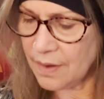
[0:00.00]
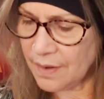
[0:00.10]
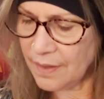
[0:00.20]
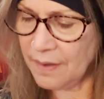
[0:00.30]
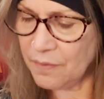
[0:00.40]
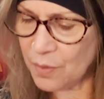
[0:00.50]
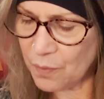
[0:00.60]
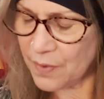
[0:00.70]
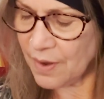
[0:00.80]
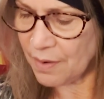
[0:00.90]
Leave the,
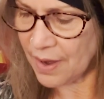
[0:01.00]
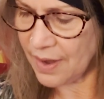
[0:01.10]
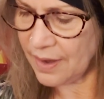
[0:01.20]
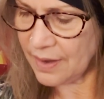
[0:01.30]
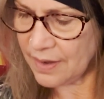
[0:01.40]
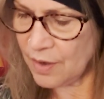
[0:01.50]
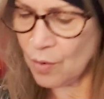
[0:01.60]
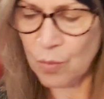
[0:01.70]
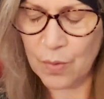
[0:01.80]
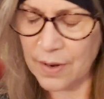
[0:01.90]
okay,
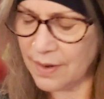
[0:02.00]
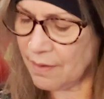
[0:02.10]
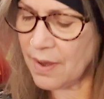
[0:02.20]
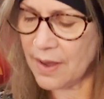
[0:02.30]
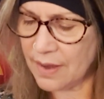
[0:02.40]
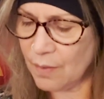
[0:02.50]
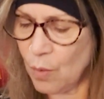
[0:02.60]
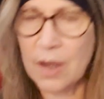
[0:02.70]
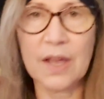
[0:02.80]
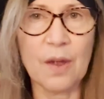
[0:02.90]
you're, okay,
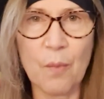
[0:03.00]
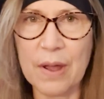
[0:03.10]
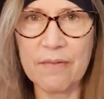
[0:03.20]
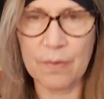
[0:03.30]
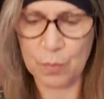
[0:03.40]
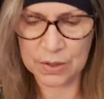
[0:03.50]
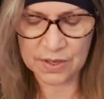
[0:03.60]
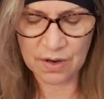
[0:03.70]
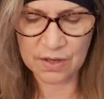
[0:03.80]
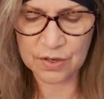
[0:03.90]
walking away from
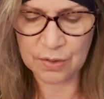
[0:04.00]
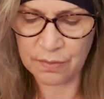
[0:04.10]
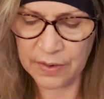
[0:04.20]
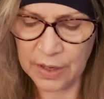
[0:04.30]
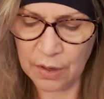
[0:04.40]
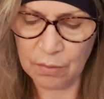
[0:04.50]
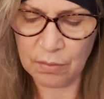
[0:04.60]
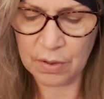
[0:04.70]
what's not serving you.